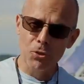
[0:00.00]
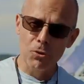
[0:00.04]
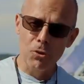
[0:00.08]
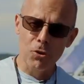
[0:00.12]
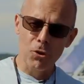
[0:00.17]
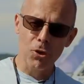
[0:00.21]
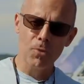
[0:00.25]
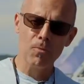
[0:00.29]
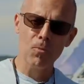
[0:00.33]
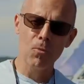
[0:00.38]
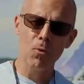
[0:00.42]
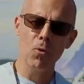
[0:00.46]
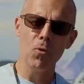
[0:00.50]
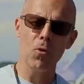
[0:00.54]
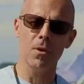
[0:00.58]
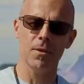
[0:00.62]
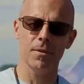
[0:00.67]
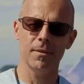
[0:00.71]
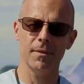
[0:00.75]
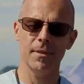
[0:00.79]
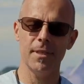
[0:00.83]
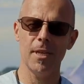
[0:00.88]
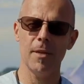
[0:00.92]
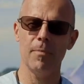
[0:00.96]
to learn
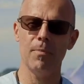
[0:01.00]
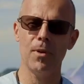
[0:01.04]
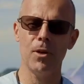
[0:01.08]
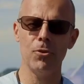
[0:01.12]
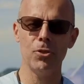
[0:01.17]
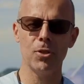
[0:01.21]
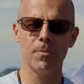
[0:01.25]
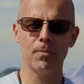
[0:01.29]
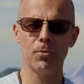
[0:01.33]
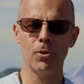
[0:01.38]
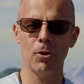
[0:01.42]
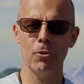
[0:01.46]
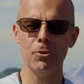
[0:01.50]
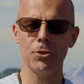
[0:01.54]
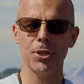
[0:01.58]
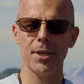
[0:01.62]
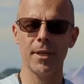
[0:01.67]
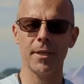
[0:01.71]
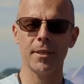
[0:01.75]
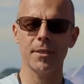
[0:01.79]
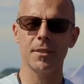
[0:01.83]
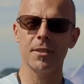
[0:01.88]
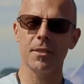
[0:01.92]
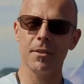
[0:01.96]
more about the
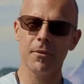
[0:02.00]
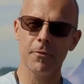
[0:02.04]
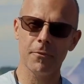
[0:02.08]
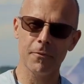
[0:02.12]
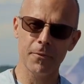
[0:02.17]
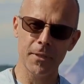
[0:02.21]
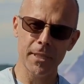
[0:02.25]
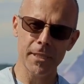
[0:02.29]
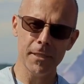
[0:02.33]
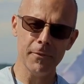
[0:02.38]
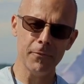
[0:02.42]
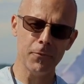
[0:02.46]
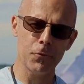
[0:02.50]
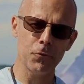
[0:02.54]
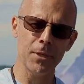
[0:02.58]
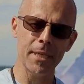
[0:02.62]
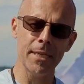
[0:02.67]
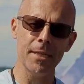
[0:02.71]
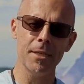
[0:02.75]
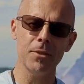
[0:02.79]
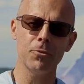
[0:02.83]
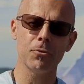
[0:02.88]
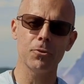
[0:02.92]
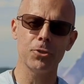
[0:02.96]
project, feel
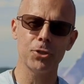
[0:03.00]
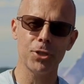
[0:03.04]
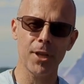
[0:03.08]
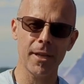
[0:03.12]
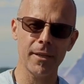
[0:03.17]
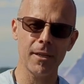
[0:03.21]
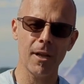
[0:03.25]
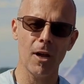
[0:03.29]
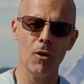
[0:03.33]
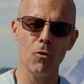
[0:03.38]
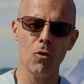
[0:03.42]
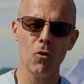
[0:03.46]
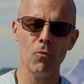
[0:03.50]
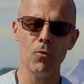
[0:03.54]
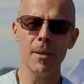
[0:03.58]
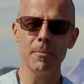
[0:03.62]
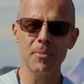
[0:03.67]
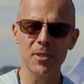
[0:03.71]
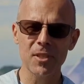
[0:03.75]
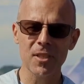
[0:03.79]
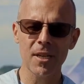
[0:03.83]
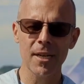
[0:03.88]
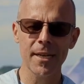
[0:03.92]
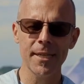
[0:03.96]
free to check our
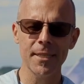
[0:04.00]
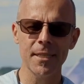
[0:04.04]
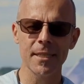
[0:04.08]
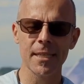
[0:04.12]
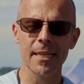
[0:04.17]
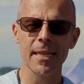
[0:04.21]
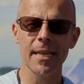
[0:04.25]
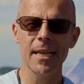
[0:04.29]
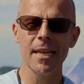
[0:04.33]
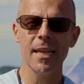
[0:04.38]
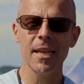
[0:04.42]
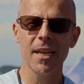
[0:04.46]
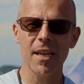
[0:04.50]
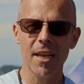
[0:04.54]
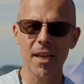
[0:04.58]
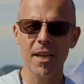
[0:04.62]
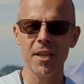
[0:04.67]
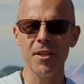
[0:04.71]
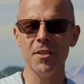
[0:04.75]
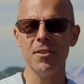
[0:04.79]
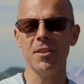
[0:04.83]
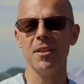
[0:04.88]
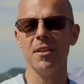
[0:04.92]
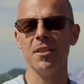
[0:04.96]
website
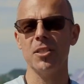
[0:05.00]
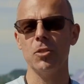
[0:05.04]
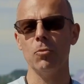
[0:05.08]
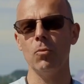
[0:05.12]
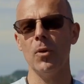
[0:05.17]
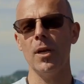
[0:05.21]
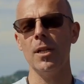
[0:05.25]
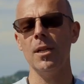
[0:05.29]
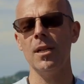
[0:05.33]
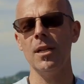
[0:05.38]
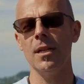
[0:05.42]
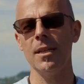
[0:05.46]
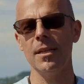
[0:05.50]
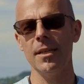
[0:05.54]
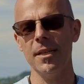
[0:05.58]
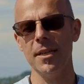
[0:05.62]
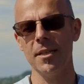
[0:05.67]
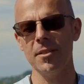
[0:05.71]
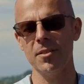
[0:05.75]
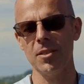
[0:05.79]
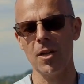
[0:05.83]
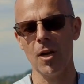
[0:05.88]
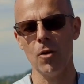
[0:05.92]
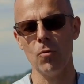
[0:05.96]
and as well
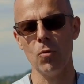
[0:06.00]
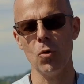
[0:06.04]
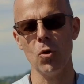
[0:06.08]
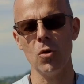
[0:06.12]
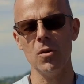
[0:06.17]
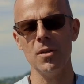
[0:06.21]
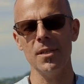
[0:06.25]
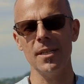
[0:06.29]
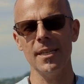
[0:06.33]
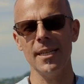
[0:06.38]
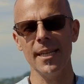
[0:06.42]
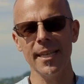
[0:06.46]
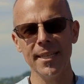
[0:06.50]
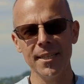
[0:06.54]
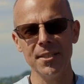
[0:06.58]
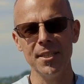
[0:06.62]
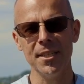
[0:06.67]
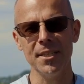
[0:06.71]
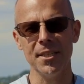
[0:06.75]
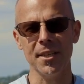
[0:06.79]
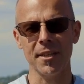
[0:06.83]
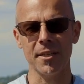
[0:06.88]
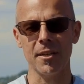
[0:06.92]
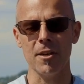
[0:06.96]
as our
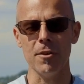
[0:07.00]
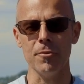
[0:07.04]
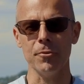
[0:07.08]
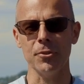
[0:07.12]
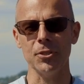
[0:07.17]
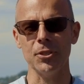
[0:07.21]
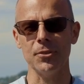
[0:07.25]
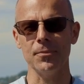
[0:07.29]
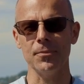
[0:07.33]
LinkedIn account.